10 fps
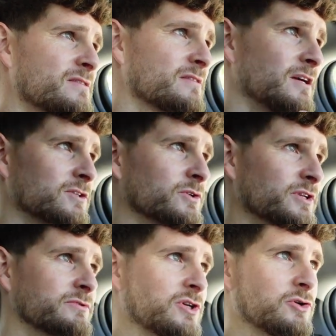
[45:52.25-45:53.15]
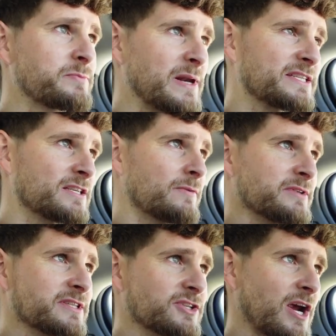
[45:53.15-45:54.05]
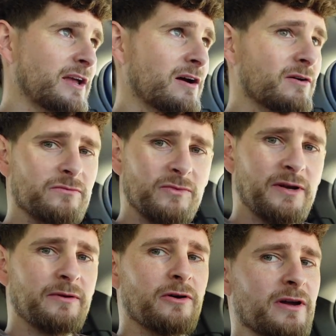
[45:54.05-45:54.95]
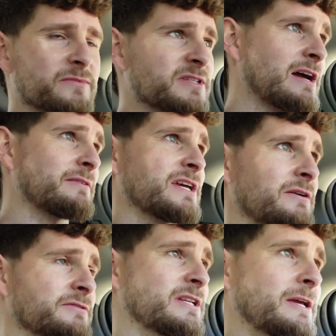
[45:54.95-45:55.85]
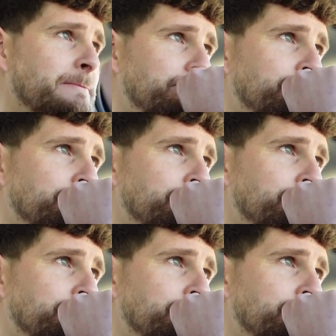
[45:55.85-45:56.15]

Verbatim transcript: There's also two places I want to check out when I'm going up to downtown today.